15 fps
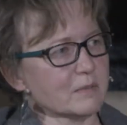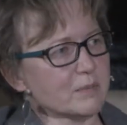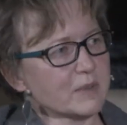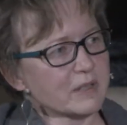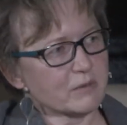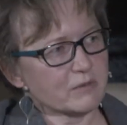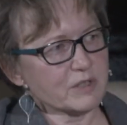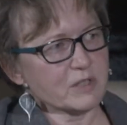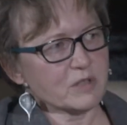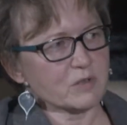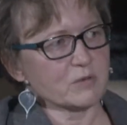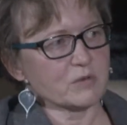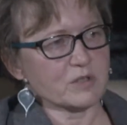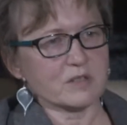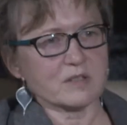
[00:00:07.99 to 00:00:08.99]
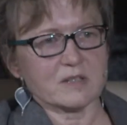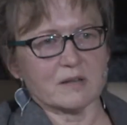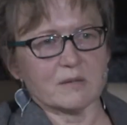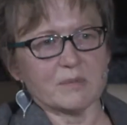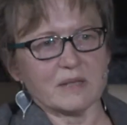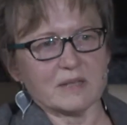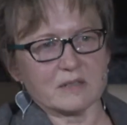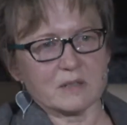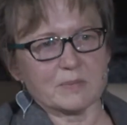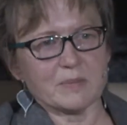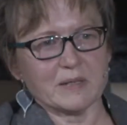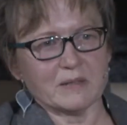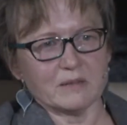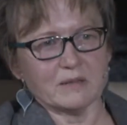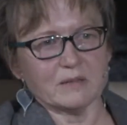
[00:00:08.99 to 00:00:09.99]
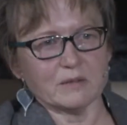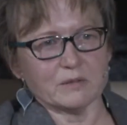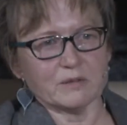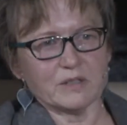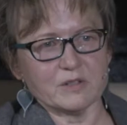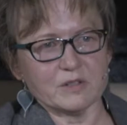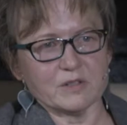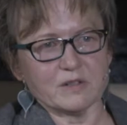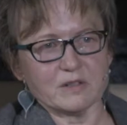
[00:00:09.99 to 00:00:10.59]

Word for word: big resources are being spent in the region,